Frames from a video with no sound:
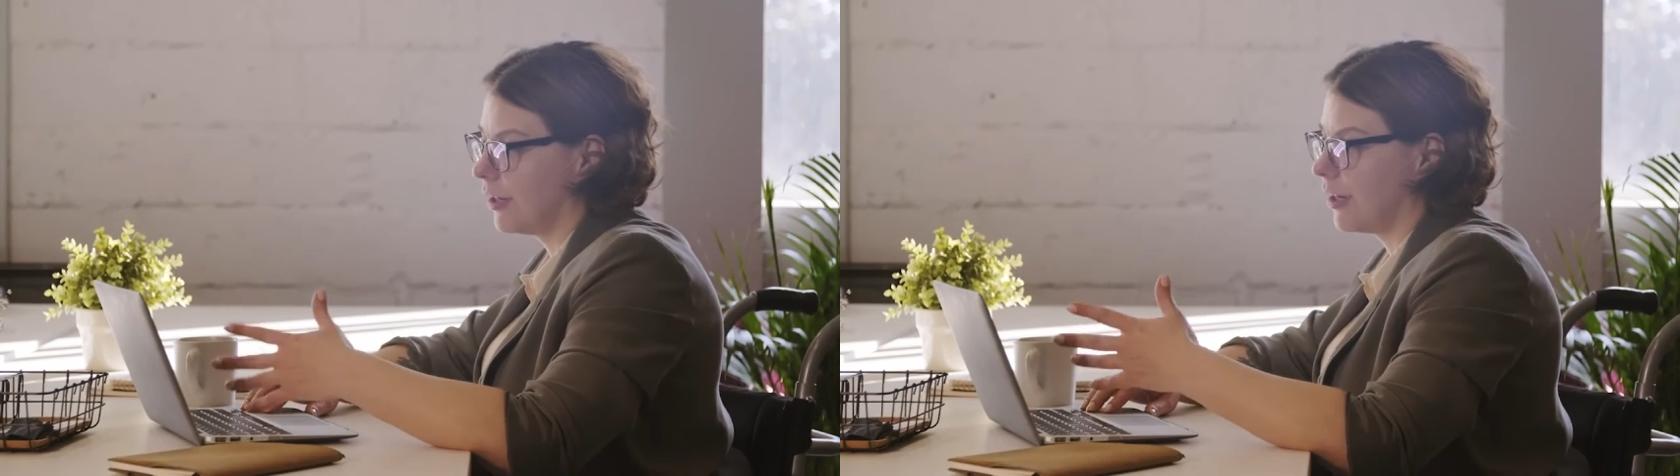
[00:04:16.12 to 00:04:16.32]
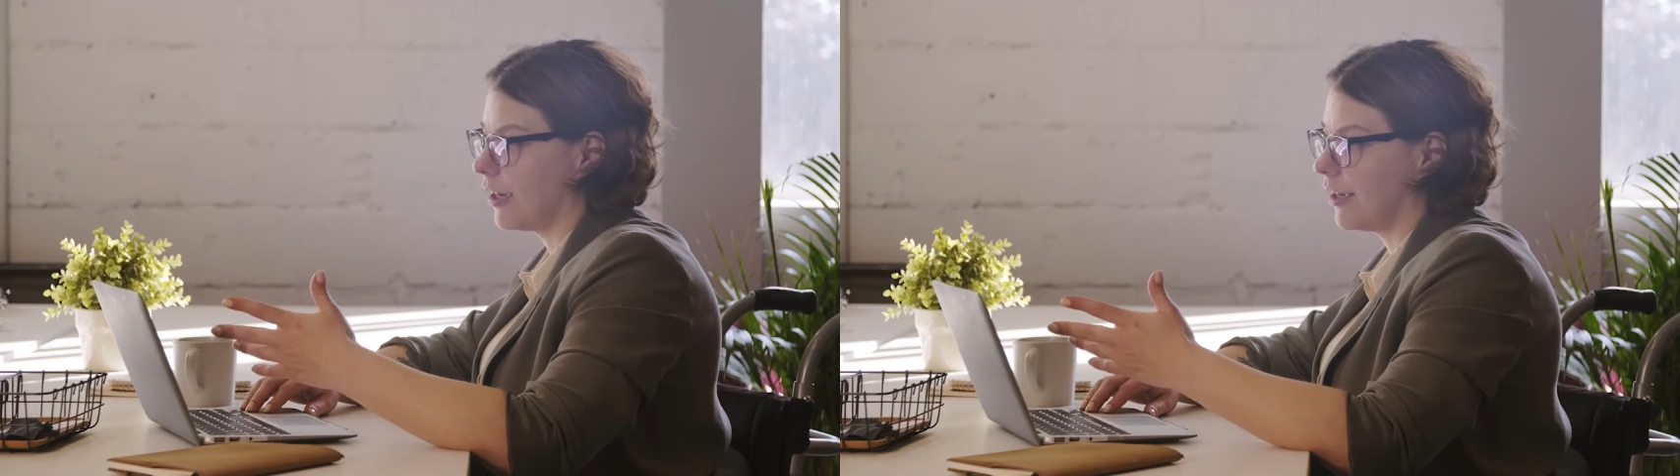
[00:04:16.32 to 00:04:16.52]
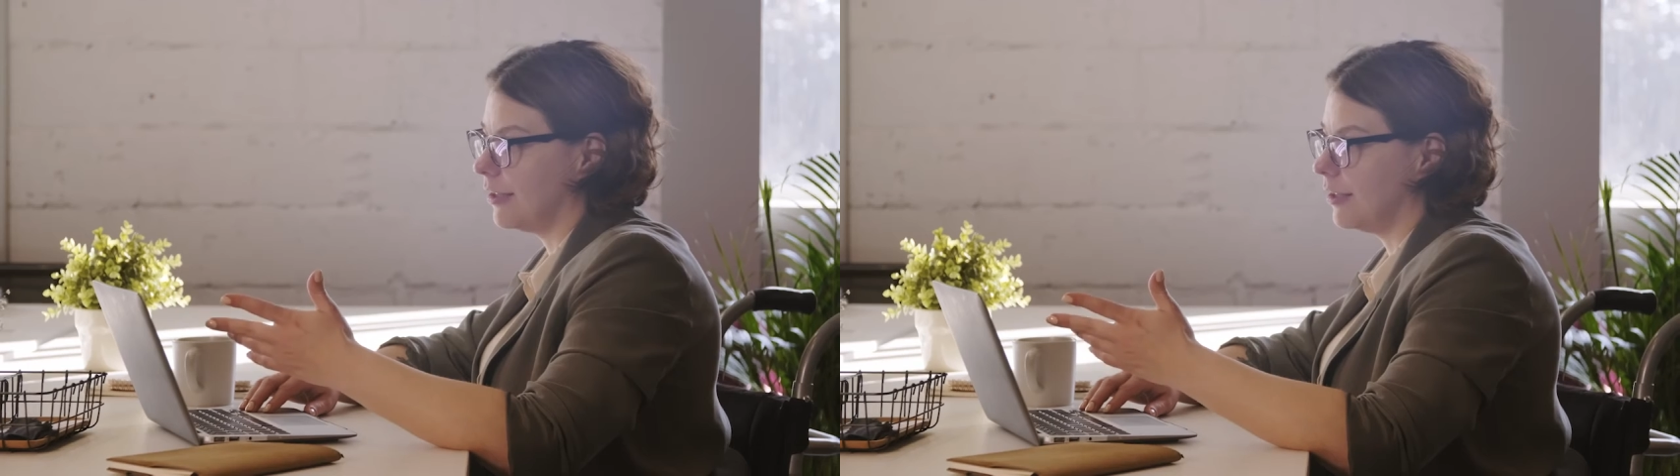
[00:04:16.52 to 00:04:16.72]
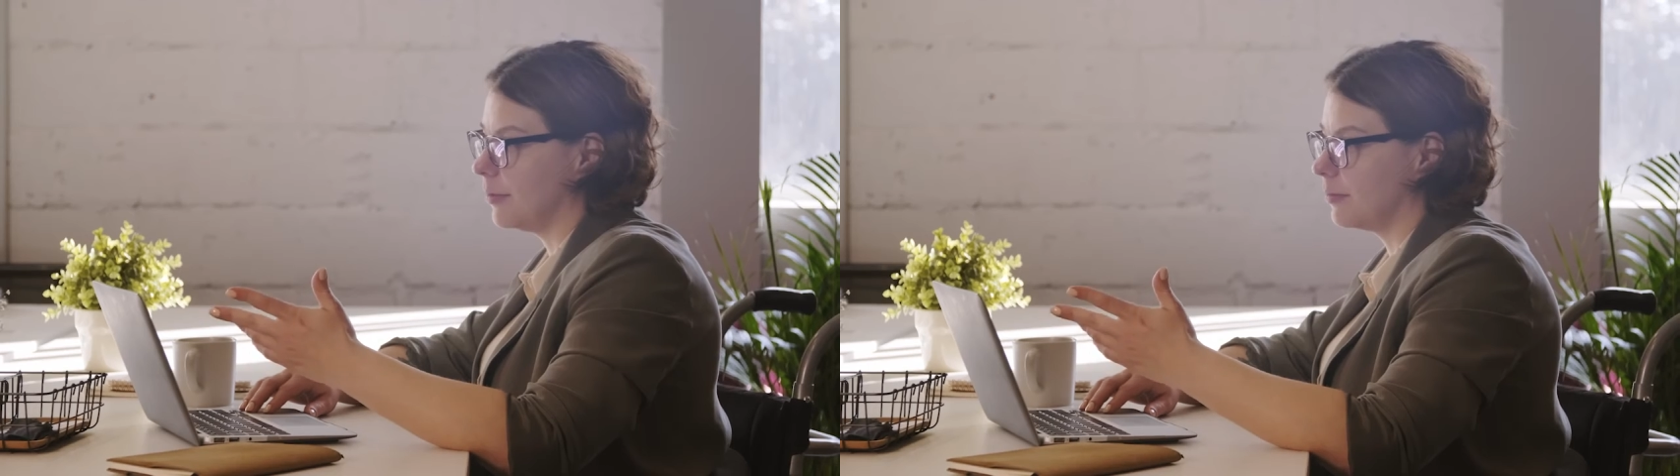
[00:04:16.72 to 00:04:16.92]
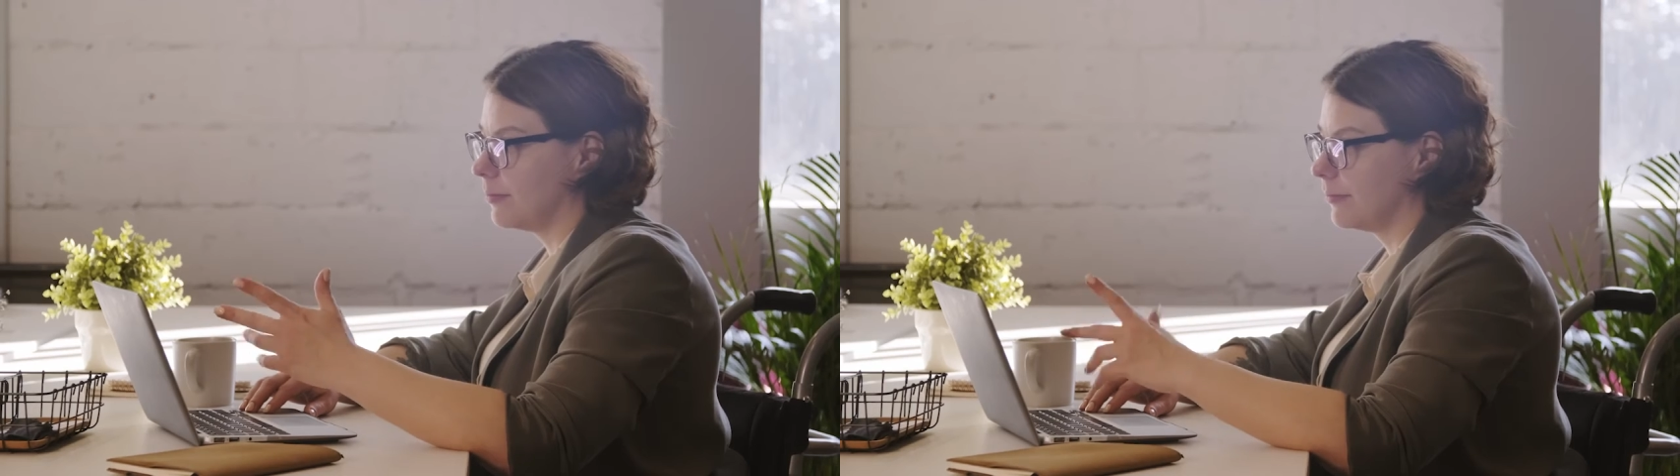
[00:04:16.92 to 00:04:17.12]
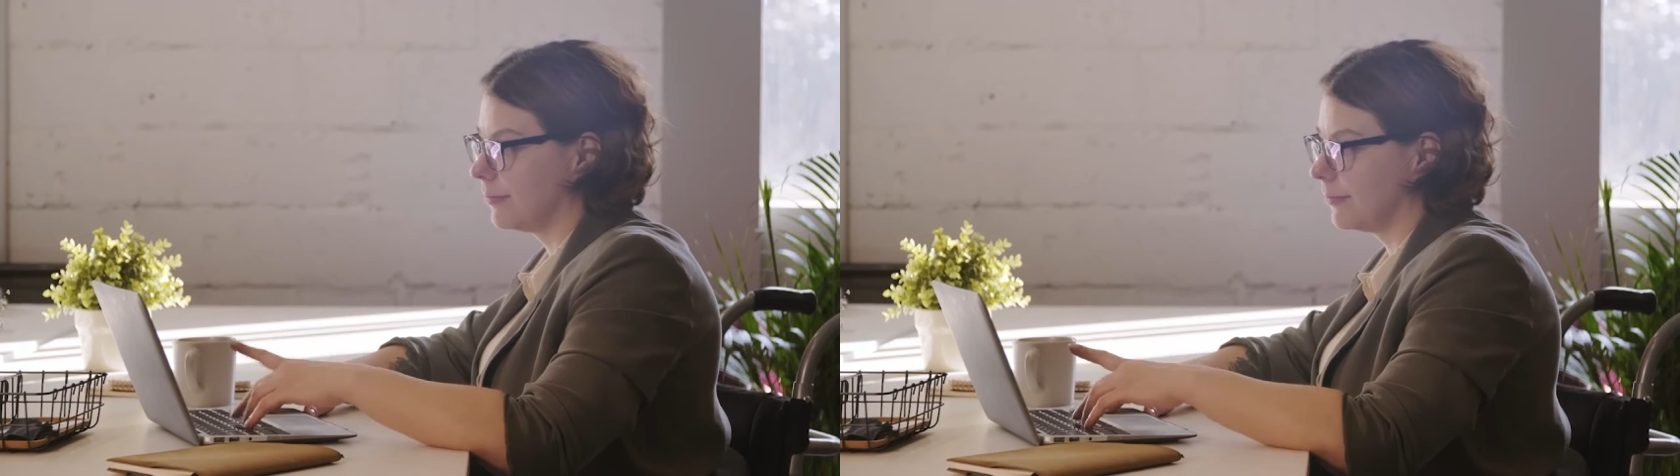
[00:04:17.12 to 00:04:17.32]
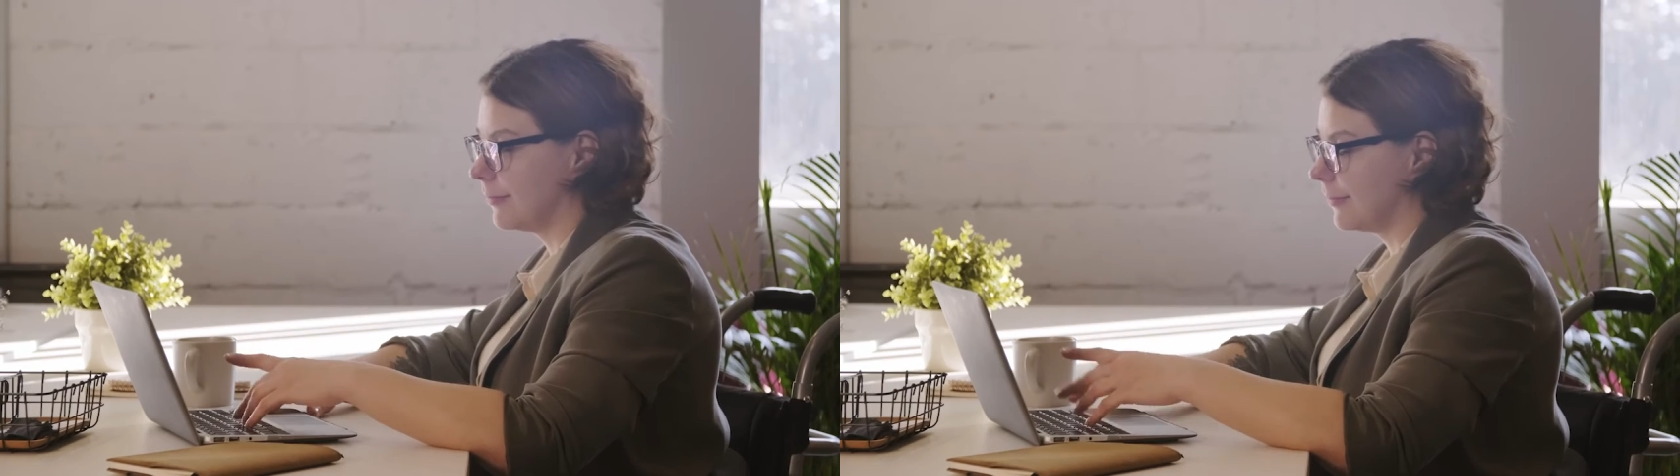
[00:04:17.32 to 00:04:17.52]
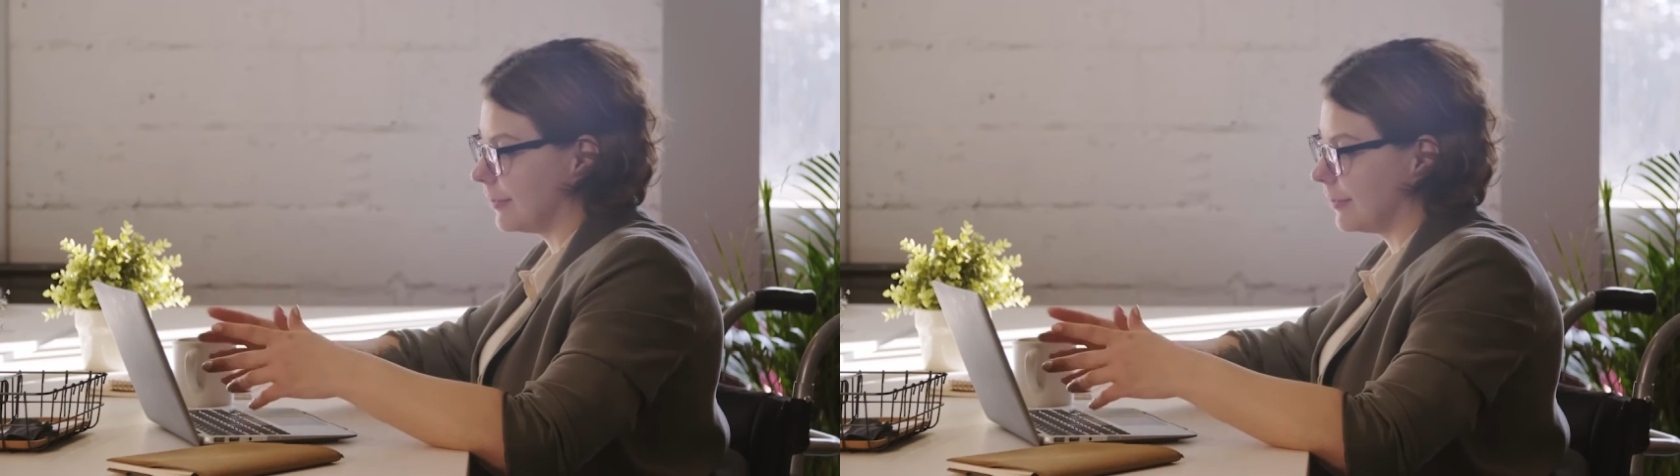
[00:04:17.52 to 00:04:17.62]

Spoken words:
on Learn, we